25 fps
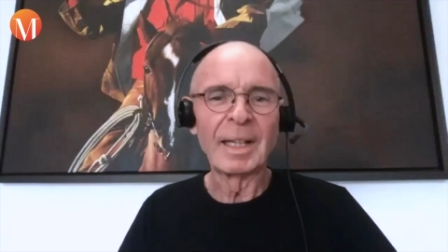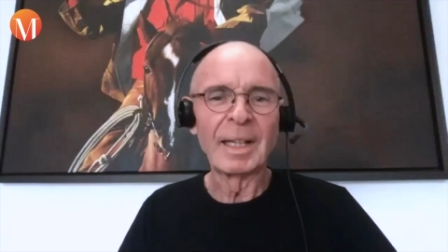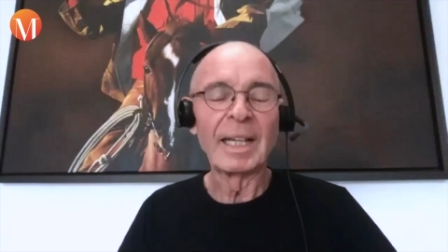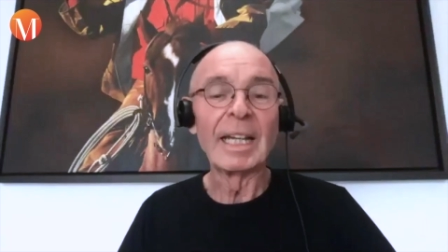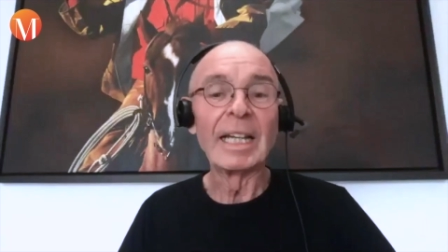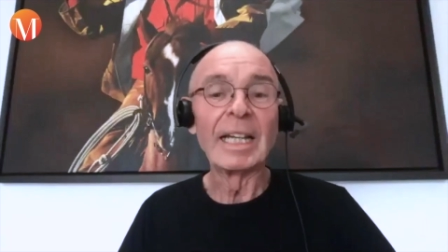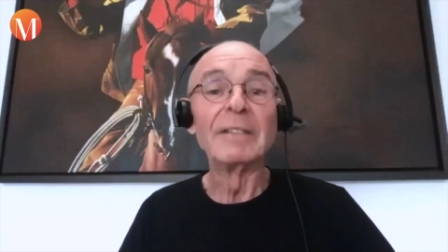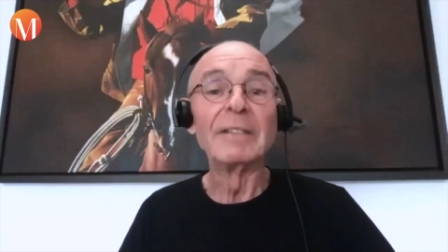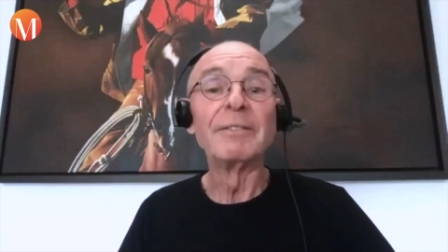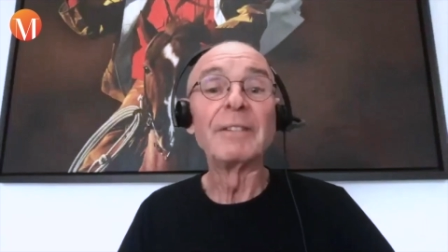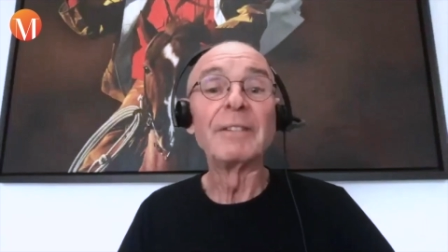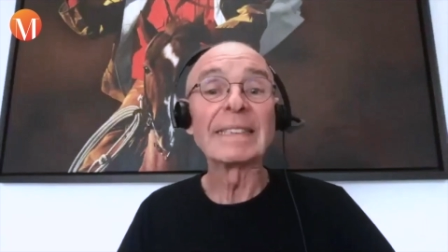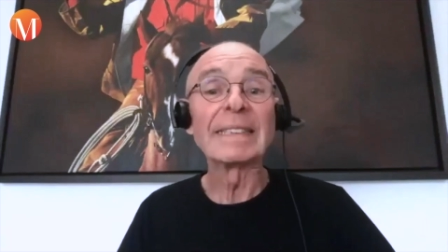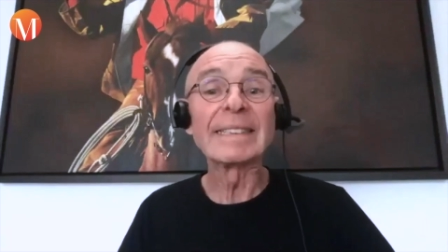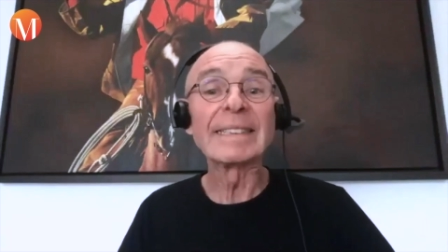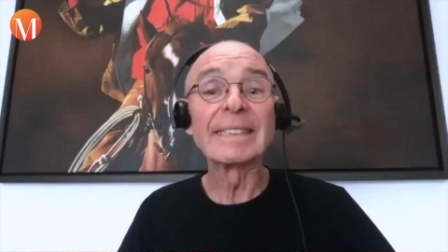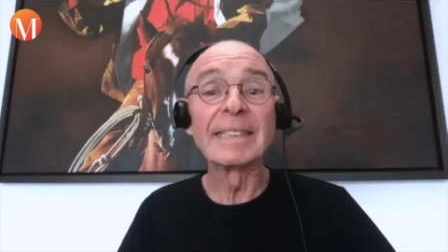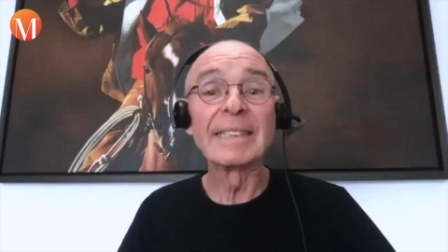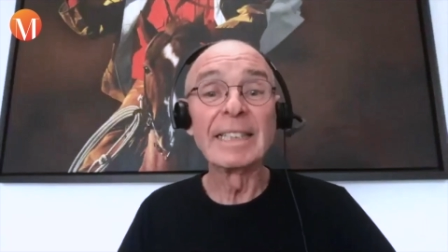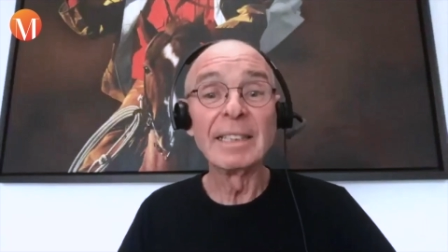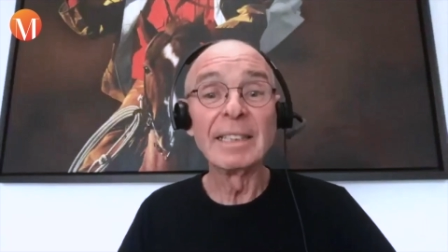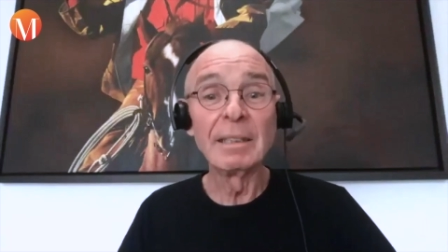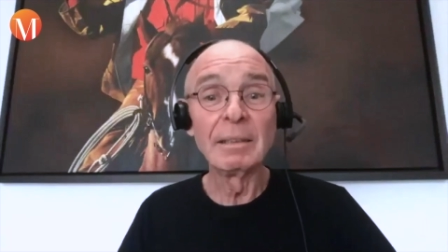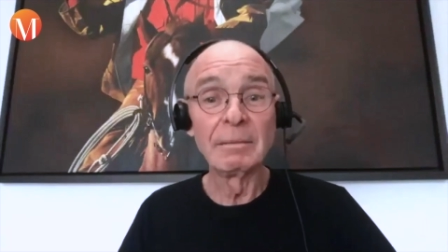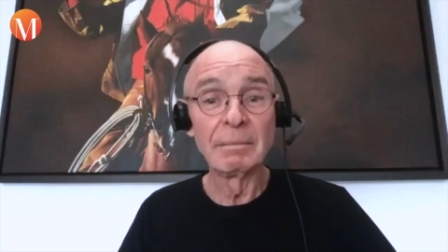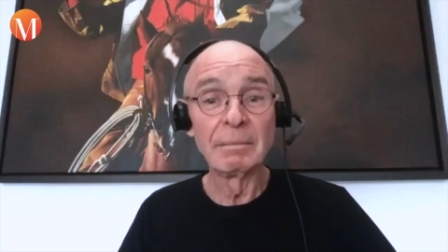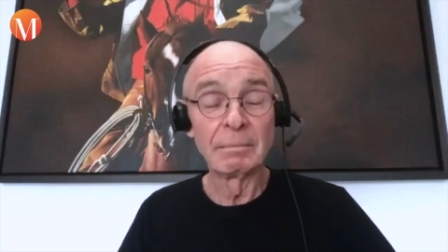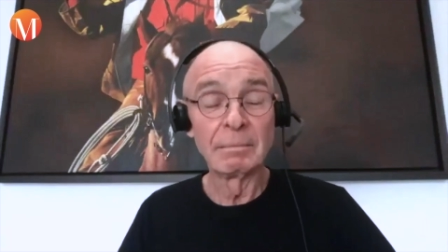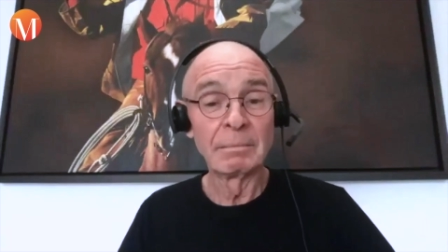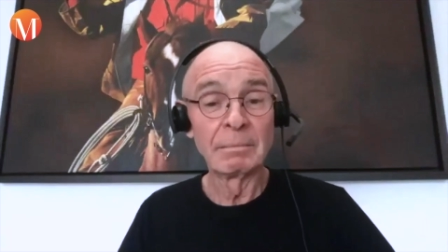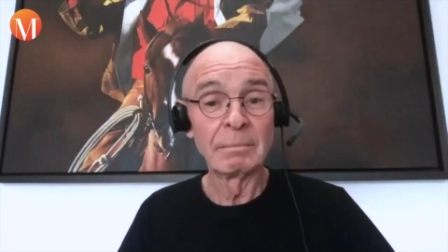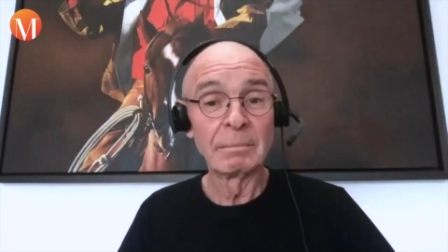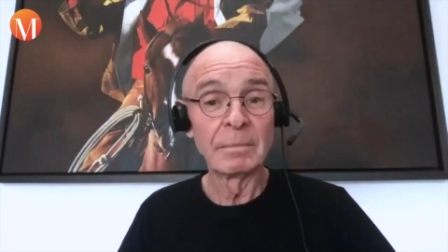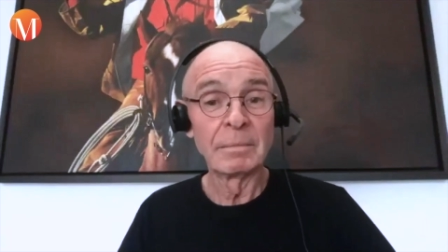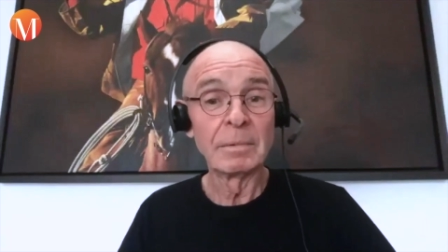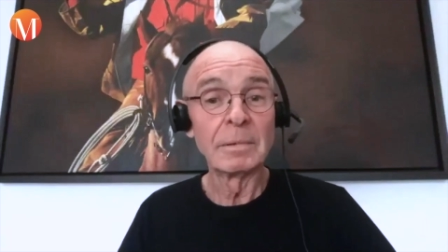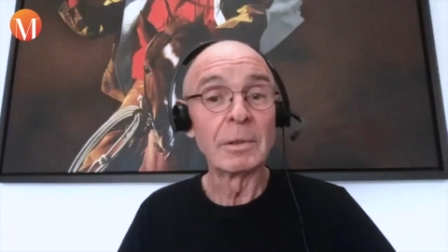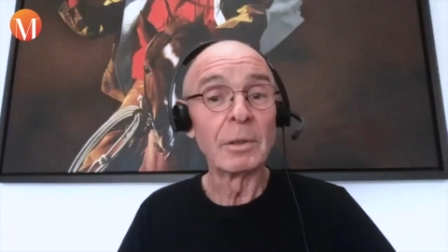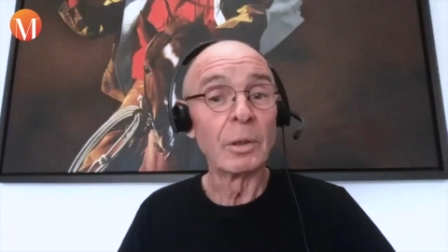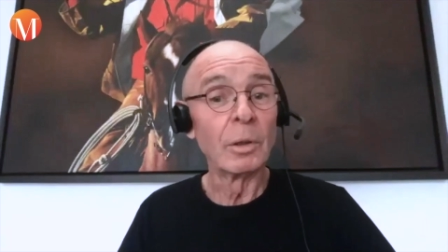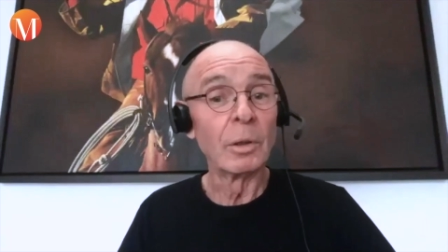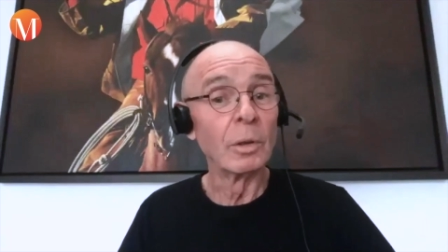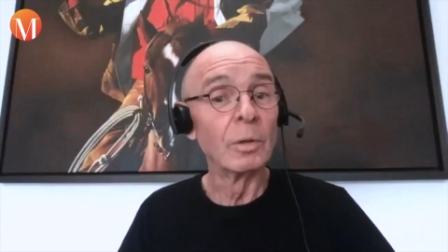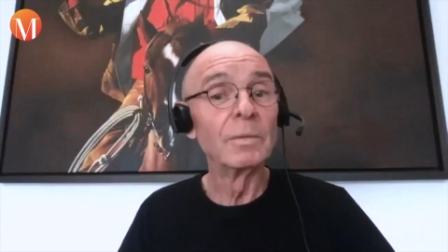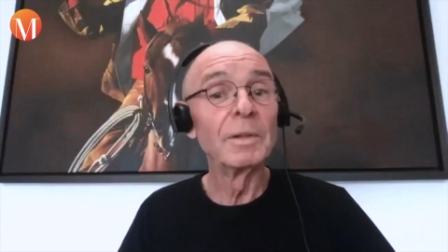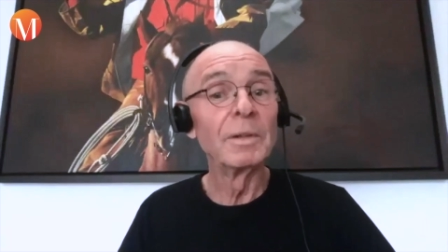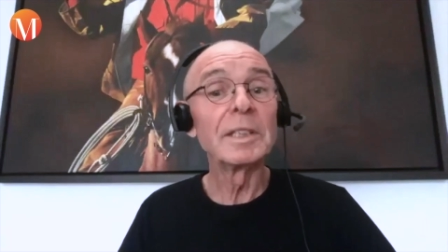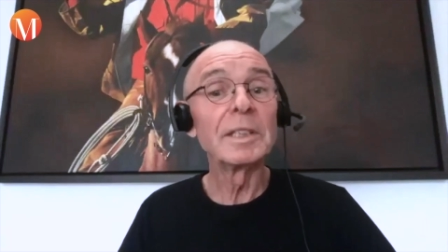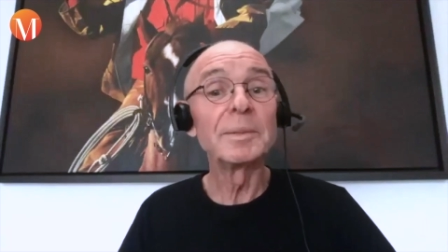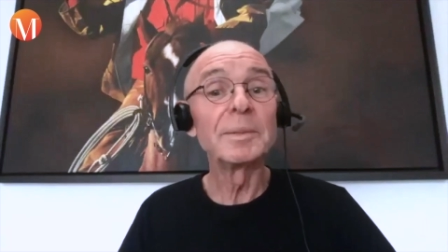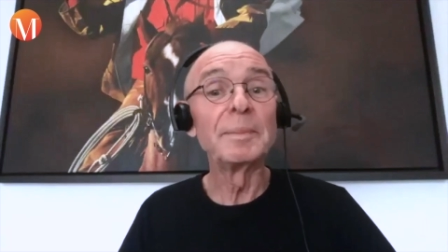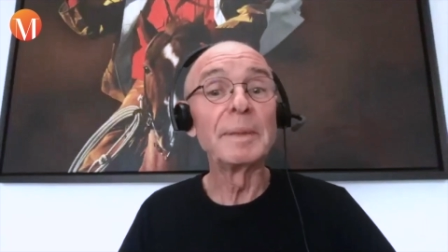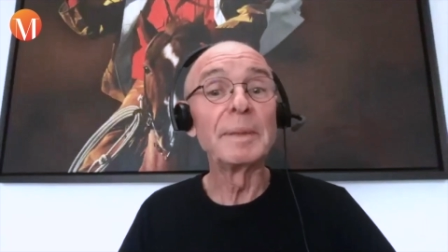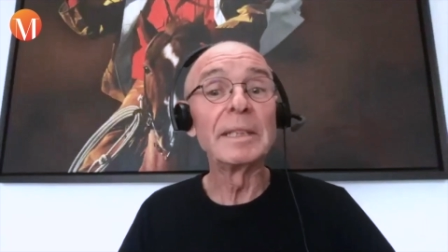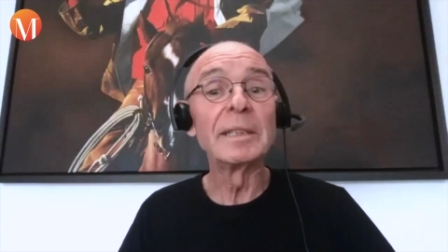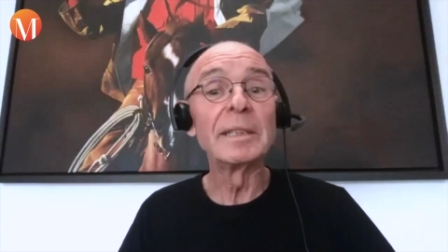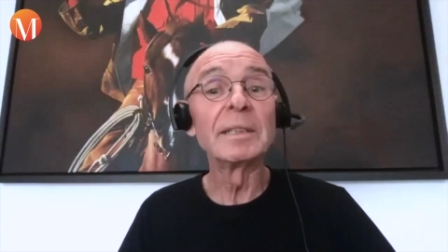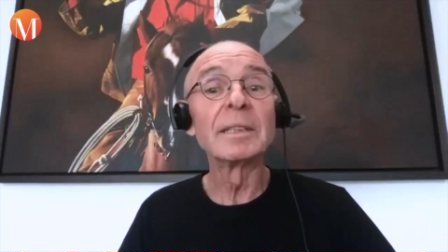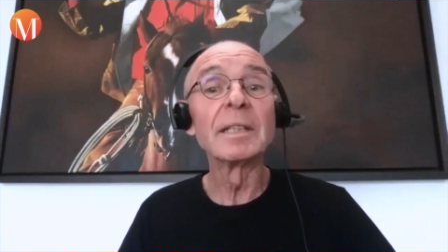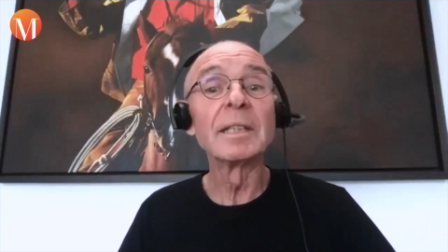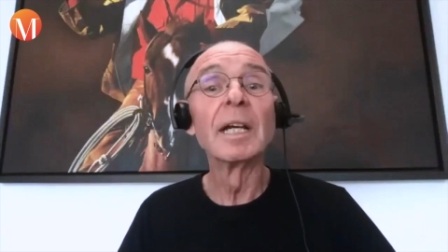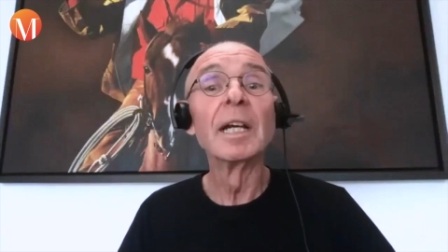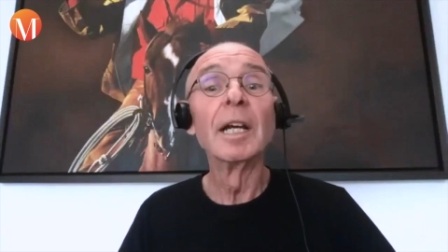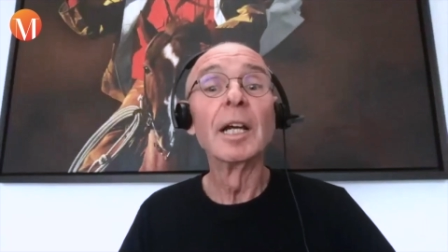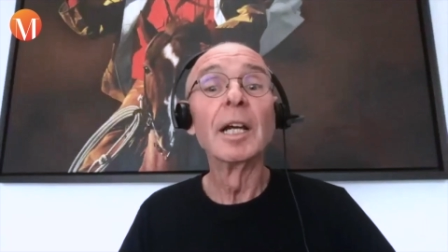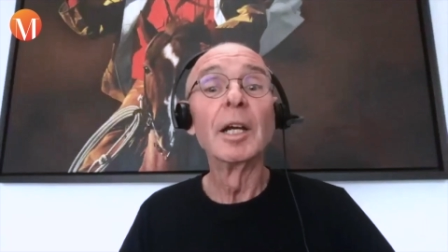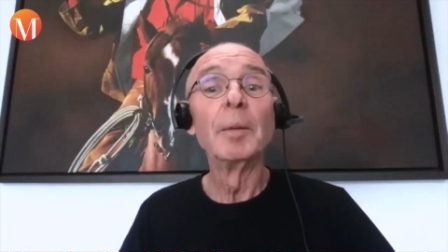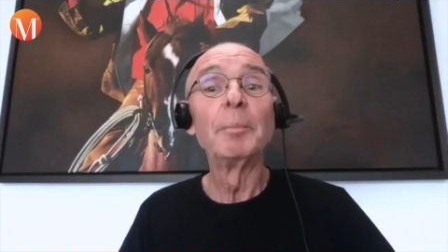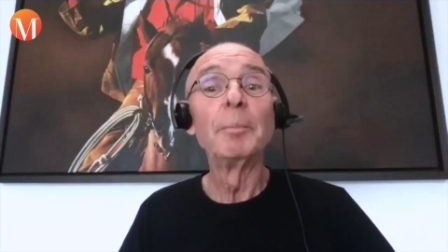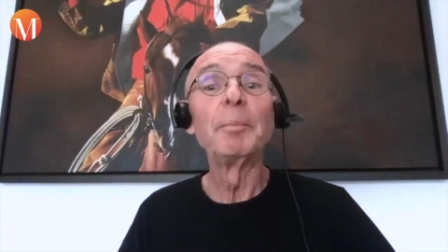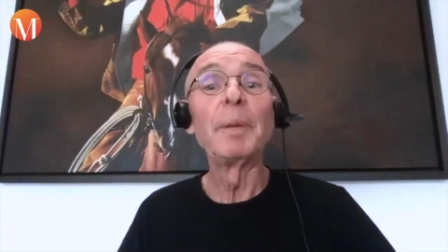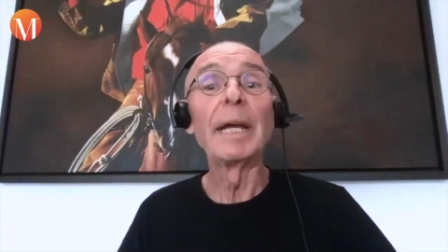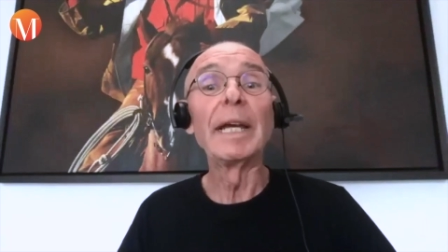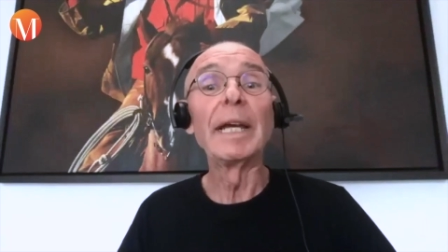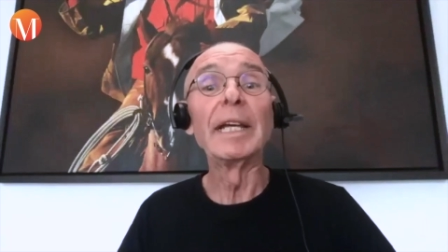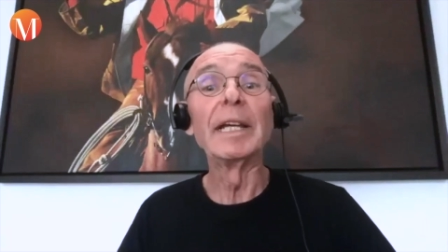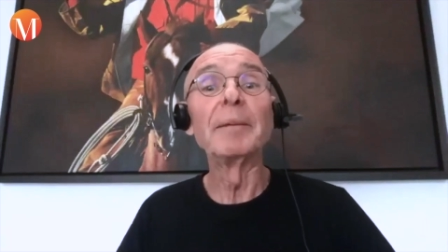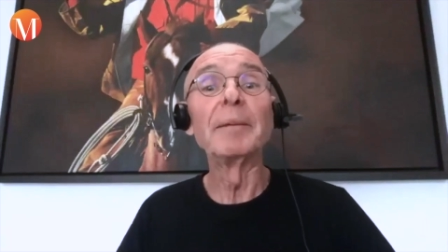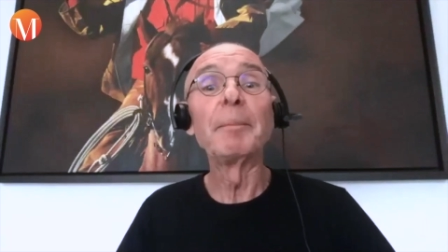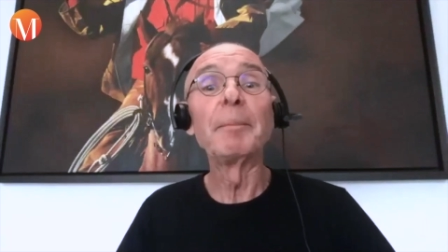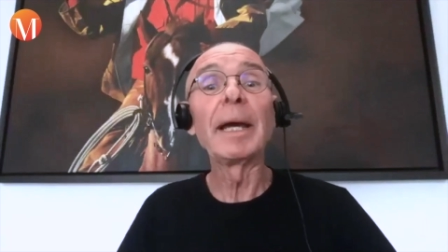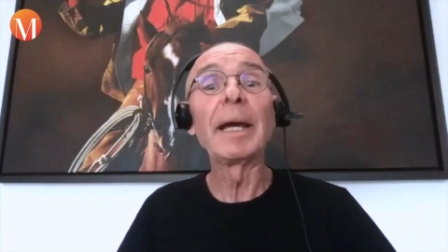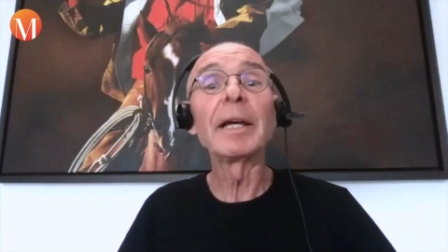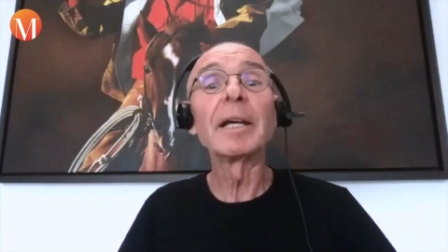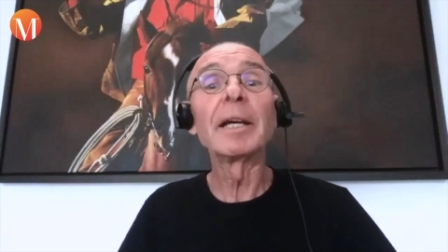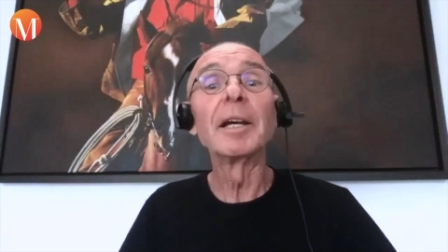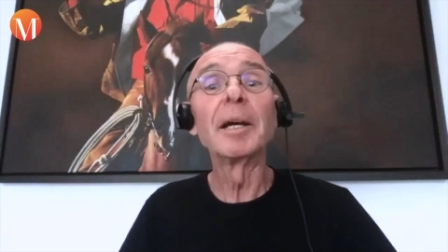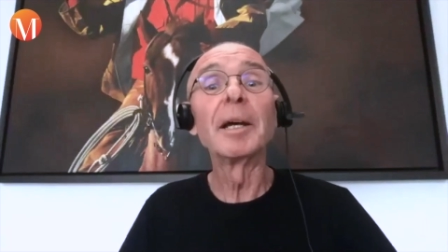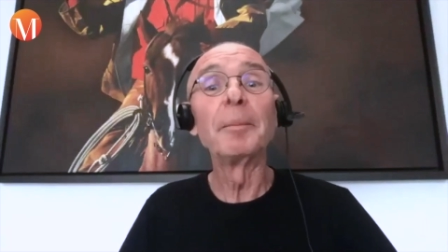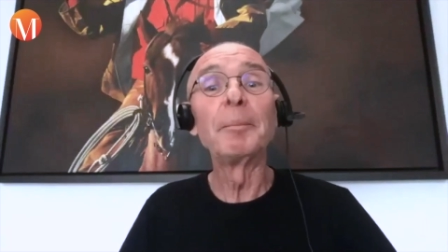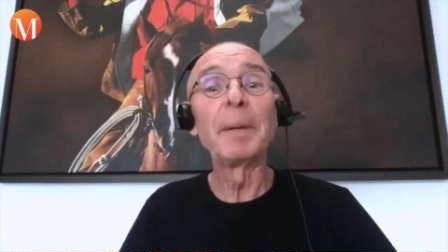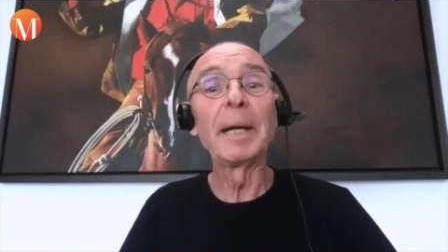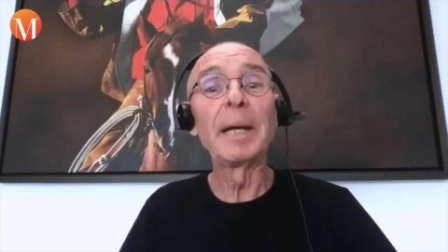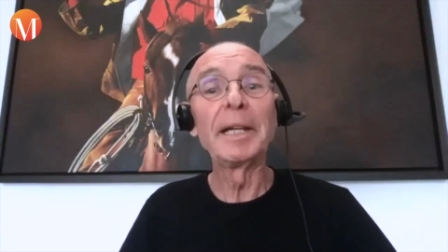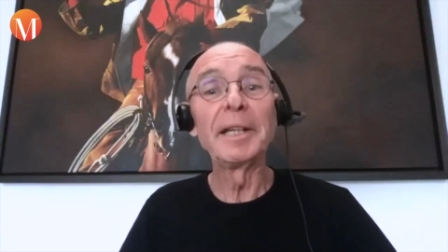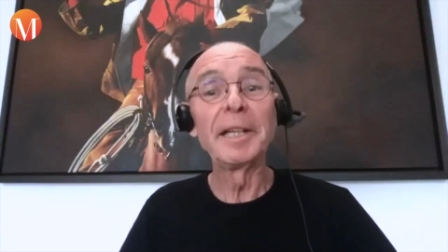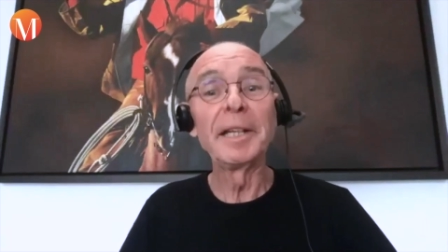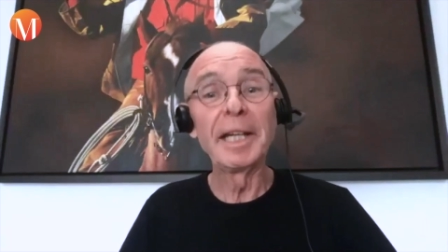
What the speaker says: Investing always means paying back and paying